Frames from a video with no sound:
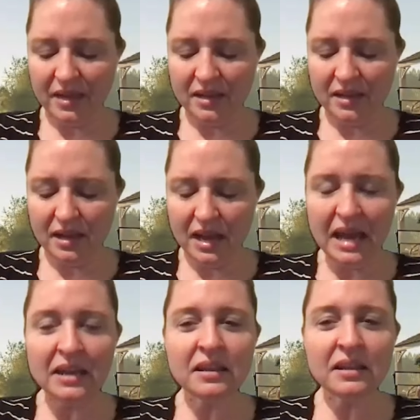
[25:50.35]
and, who they
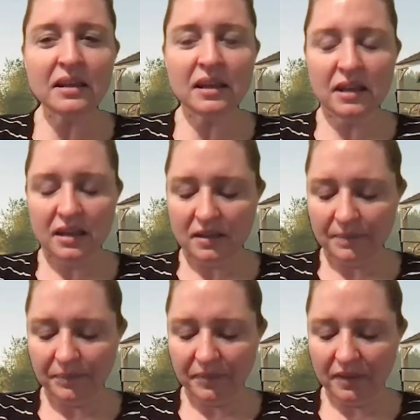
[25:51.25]
are and, and, their moral
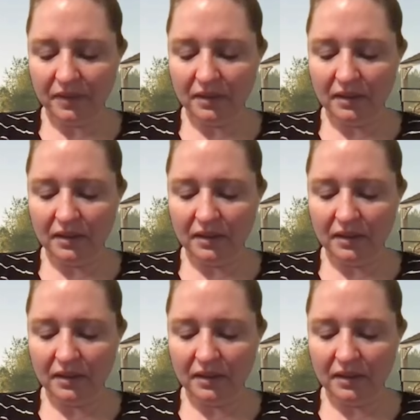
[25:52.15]
framework